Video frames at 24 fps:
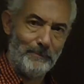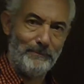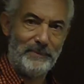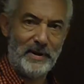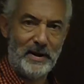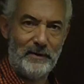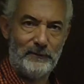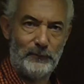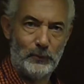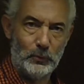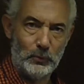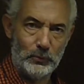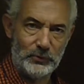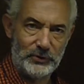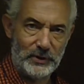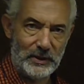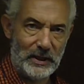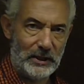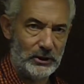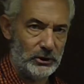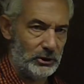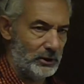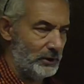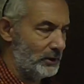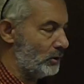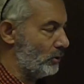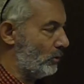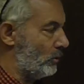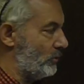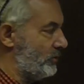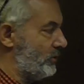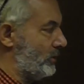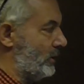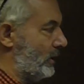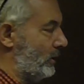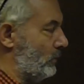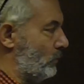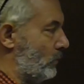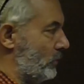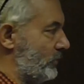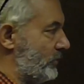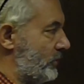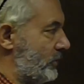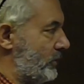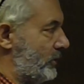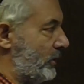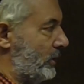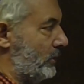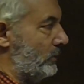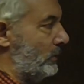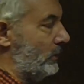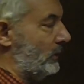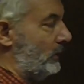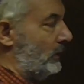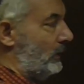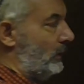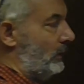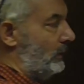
and baffled and actually not know what to do.